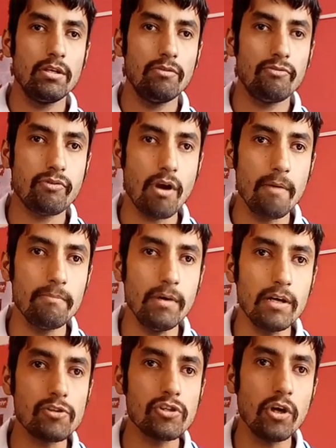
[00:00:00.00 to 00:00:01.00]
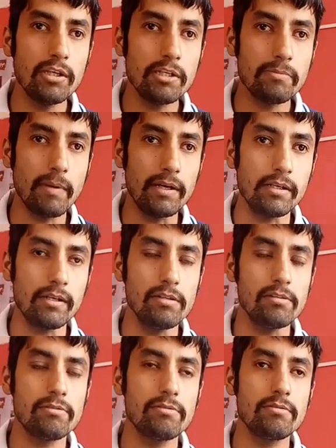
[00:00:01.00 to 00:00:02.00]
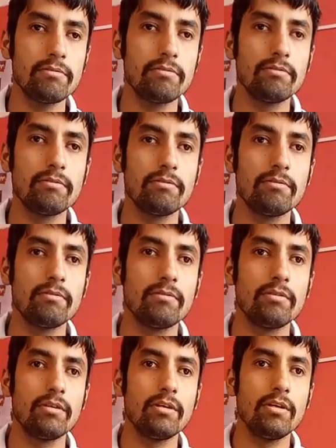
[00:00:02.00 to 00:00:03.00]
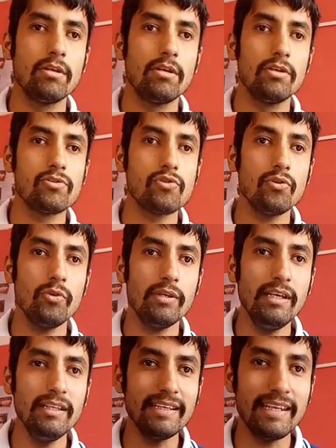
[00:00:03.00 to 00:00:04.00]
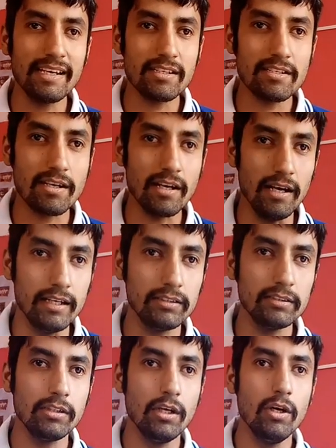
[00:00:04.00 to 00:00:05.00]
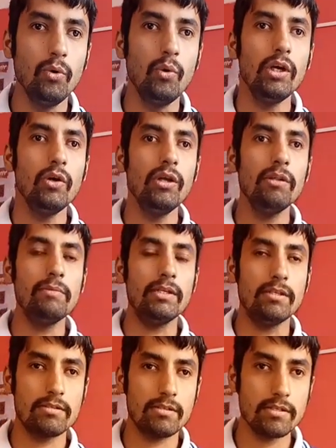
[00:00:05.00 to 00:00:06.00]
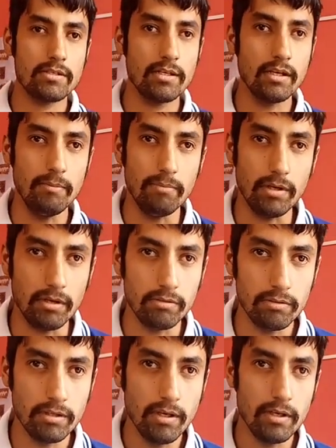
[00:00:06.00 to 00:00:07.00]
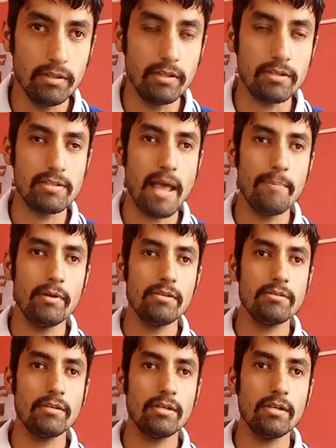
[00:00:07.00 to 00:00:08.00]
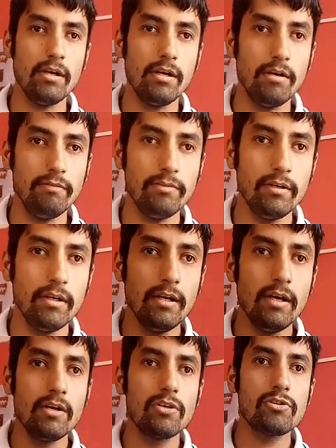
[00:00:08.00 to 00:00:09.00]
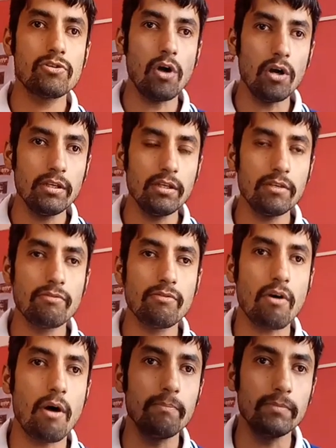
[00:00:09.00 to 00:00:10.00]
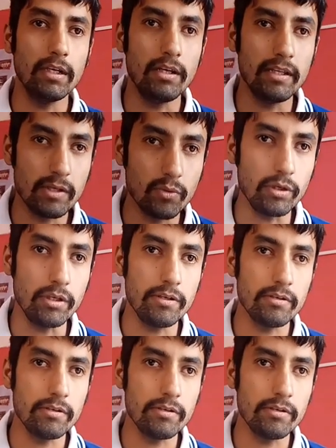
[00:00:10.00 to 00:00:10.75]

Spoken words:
from solid particles. So in the next class we will be discussing about the separation of solid from the liquid.